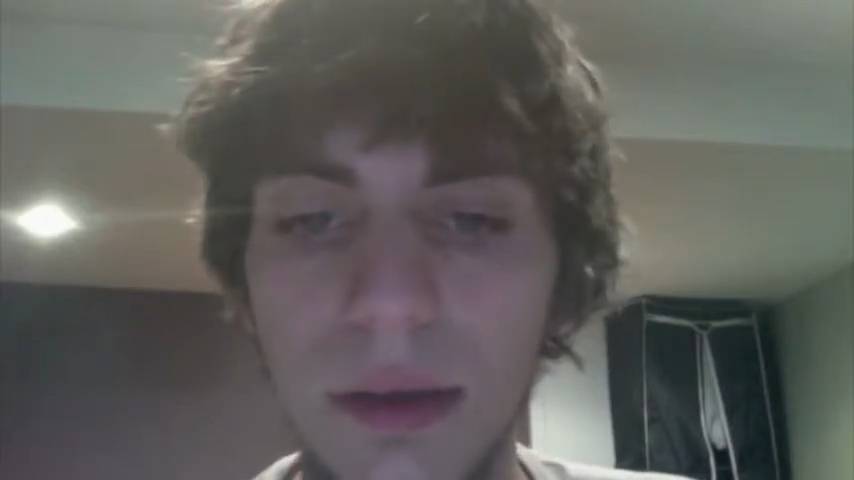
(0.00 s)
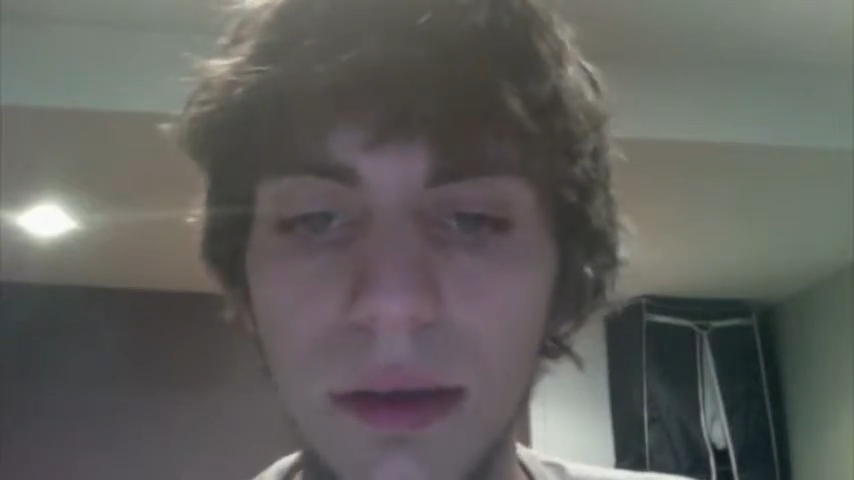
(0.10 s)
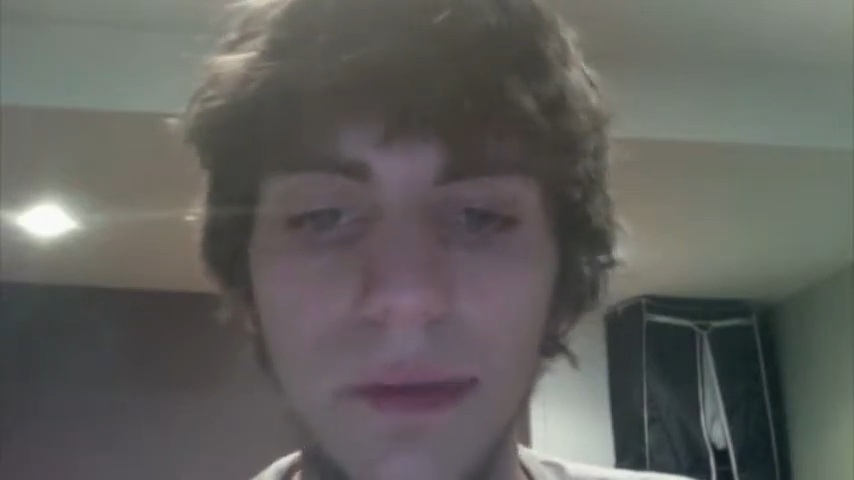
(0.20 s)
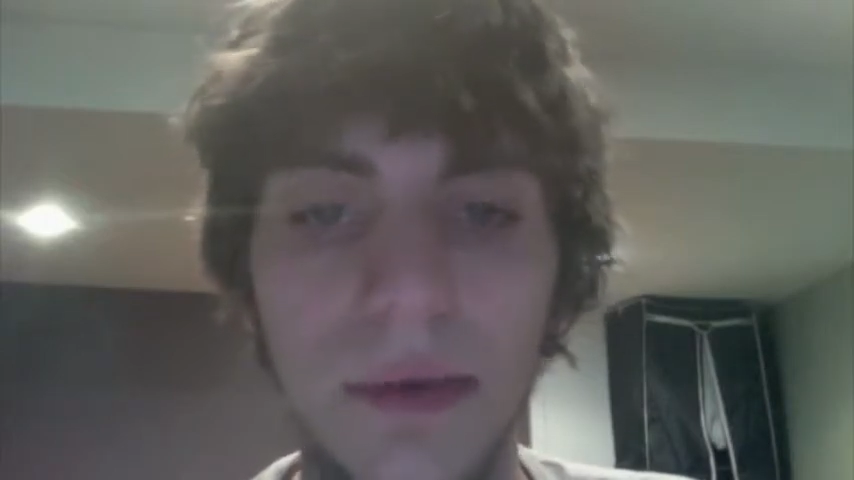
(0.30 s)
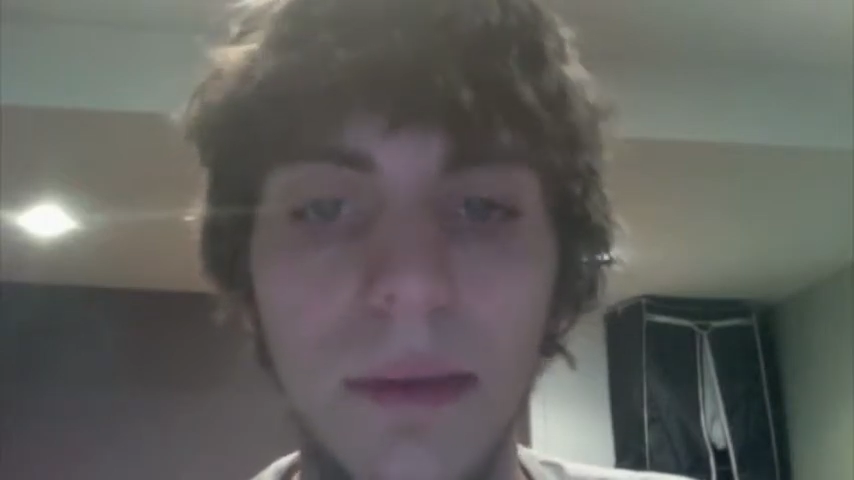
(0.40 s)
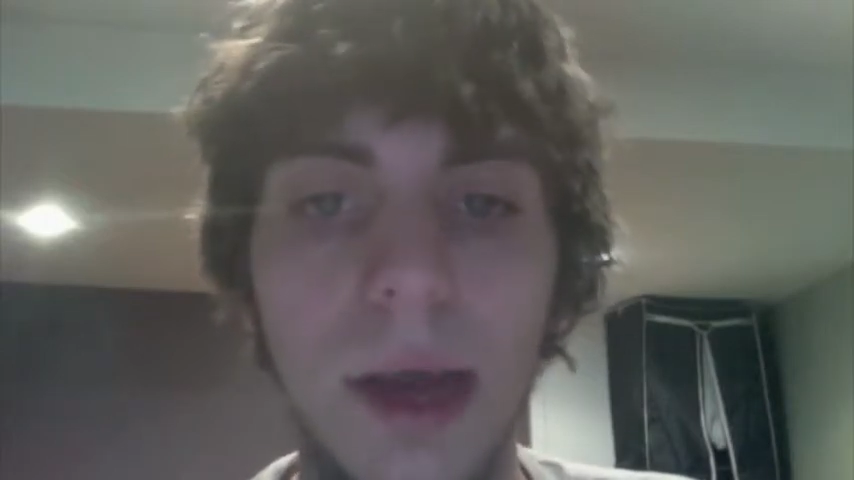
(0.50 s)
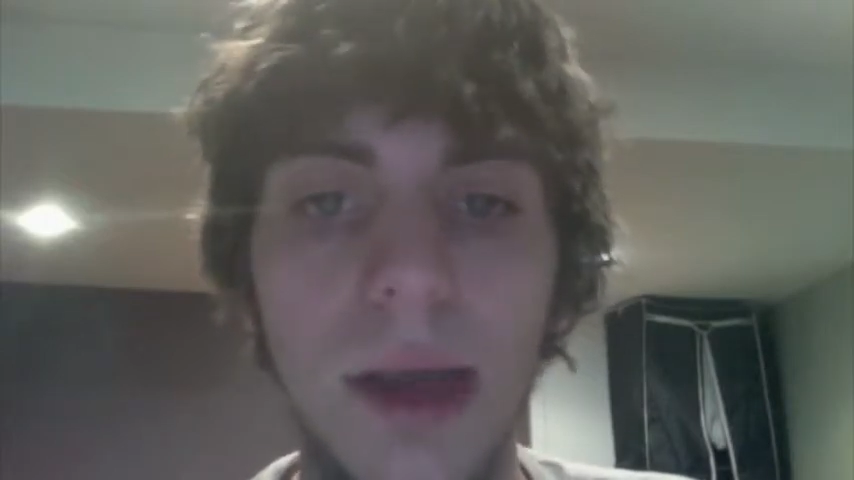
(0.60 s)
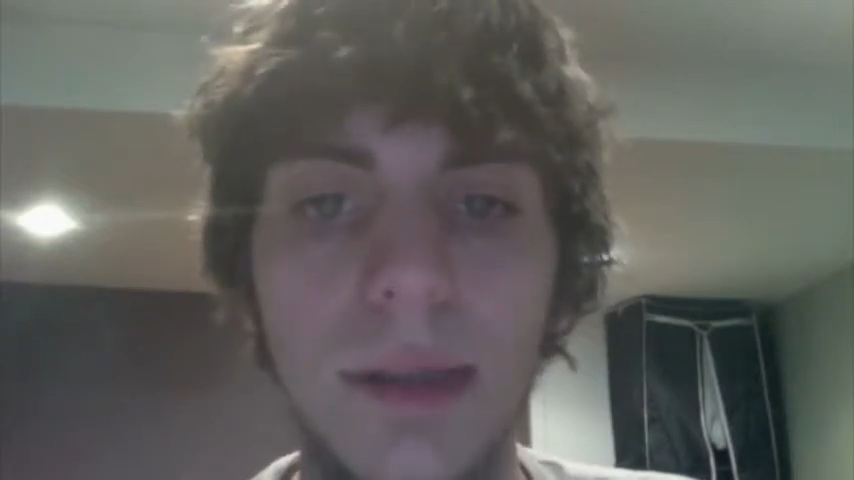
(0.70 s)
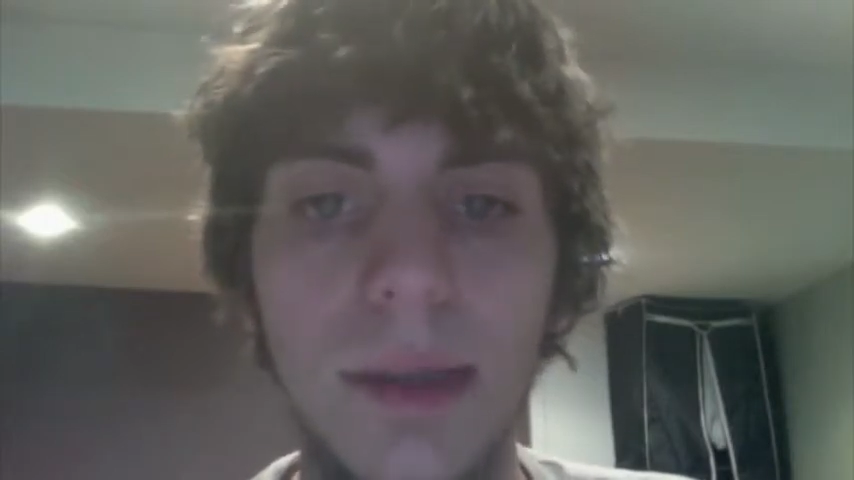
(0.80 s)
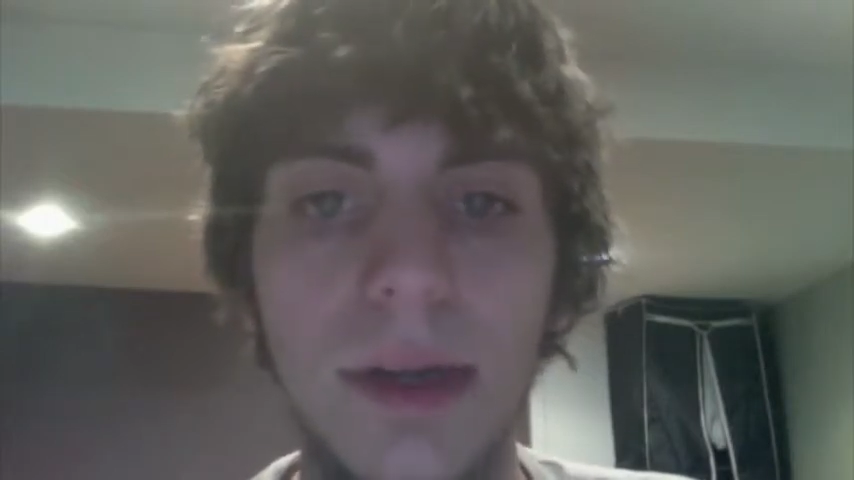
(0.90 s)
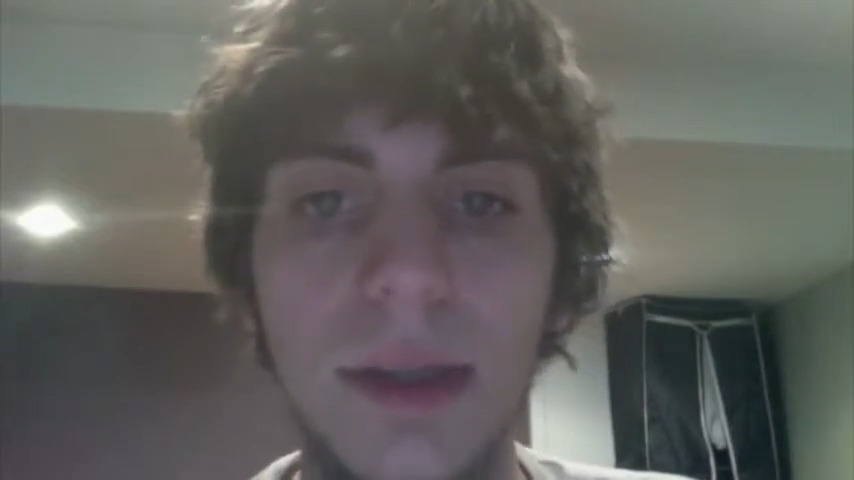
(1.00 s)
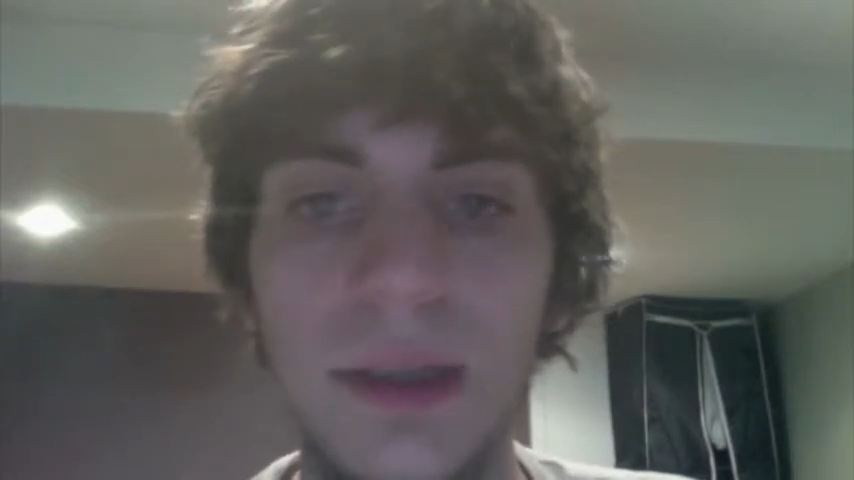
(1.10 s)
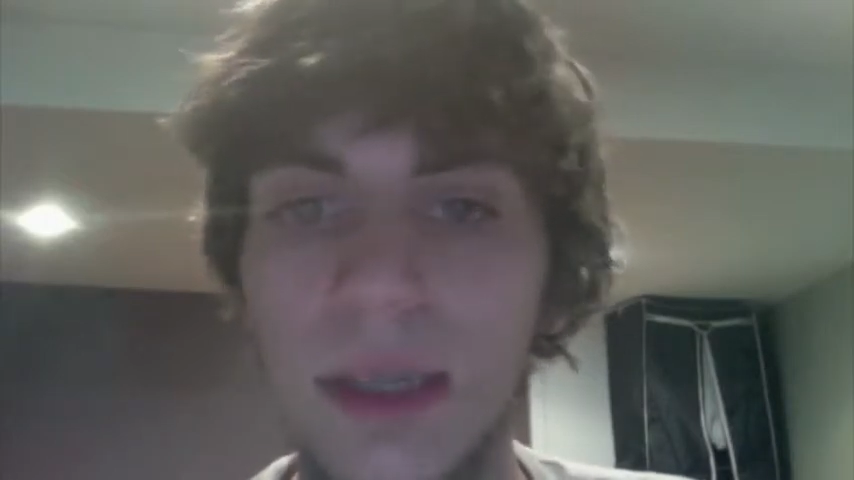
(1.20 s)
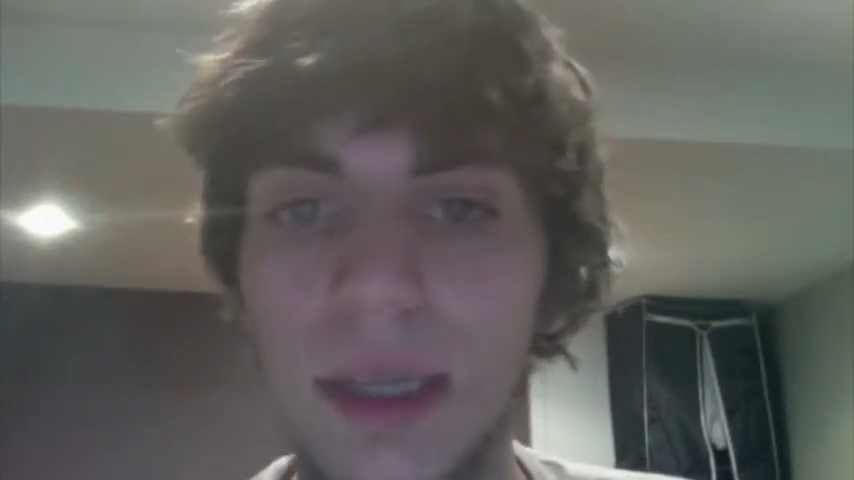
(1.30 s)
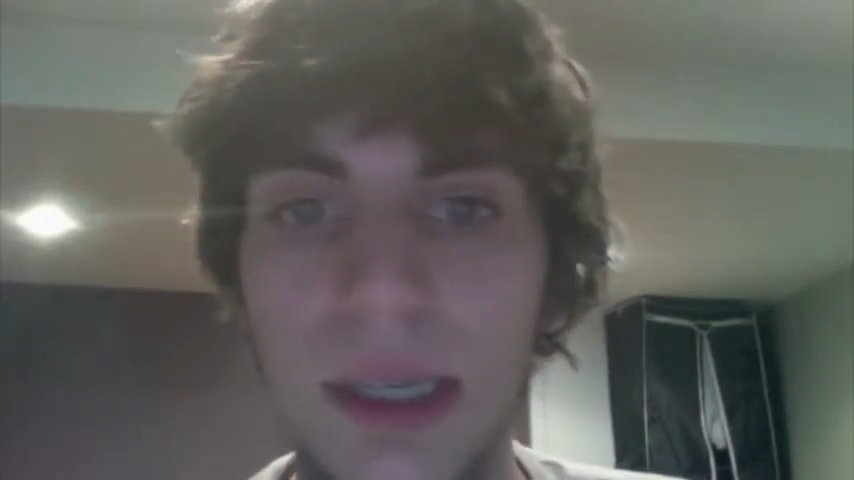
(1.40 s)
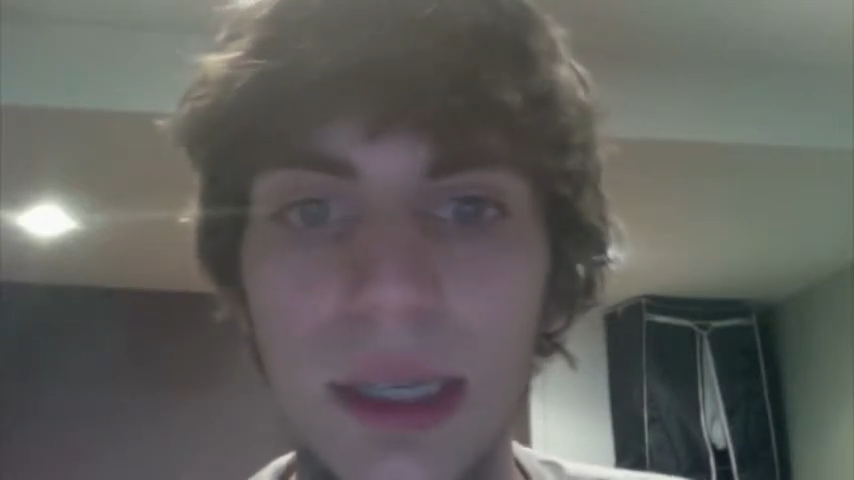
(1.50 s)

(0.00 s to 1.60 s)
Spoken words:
from my experience, the